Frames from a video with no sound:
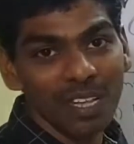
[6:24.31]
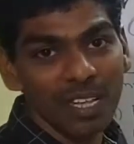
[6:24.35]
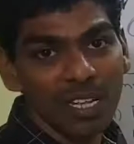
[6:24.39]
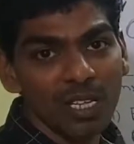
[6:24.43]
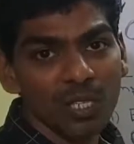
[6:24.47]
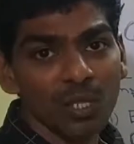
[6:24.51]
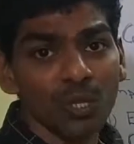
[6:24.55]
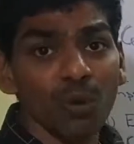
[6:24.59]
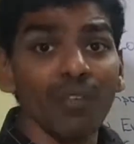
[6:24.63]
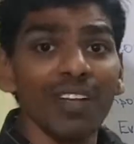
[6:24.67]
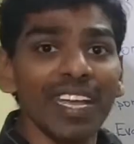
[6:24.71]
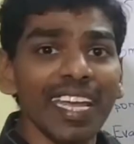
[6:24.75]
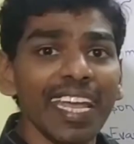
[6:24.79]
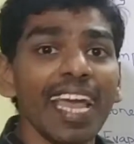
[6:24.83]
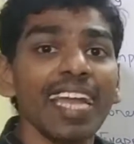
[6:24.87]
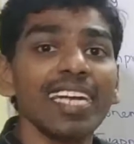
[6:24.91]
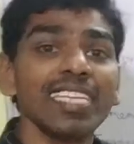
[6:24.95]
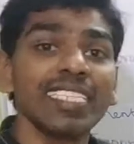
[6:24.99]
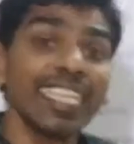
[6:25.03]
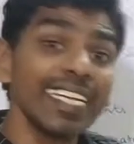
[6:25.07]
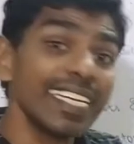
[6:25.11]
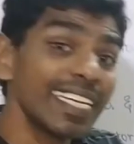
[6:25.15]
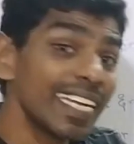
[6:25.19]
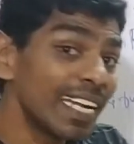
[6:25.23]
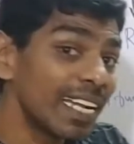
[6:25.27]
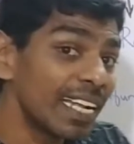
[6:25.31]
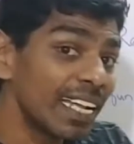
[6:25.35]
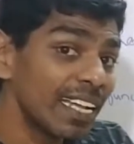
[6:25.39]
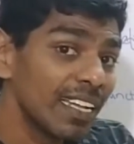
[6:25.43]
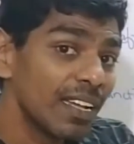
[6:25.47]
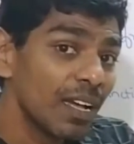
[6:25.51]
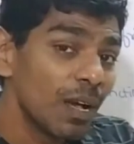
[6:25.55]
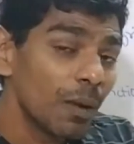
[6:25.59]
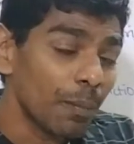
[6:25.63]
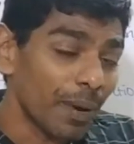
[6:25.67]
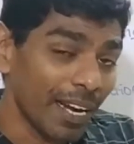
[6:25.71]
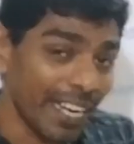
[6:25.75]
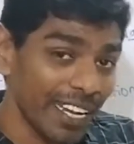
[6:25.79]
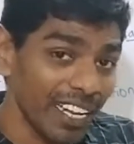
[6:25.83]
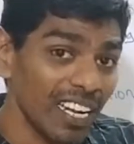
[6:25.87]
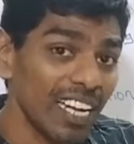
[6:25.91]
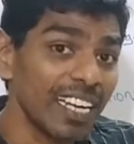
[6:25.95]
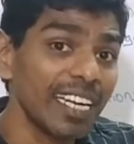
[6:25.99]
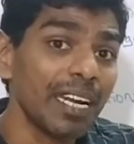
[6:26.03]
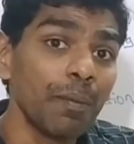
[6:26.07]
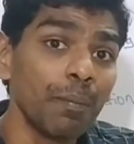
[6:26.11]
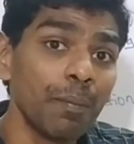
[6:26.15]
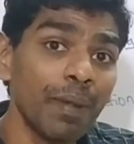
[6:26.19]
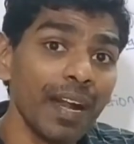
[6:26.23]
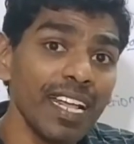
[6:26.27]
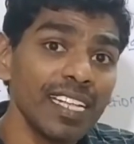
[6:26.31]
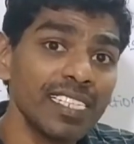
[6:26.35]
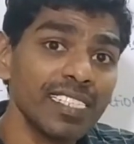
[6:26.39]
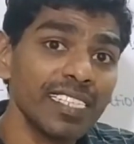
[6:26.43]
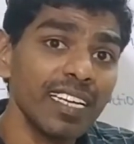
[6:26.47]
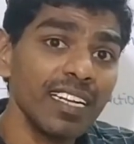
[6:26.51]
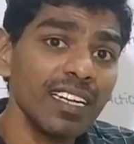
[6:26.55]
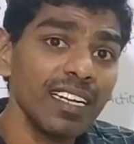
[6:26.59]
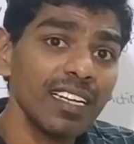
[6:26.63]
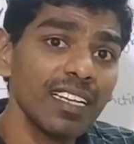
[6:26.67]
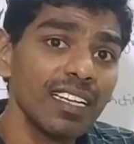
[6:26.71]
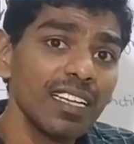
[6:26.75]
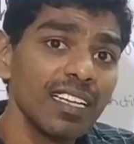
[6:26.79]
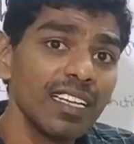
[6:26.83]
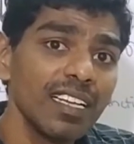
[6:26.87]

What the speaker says: So we can set a particular temperature.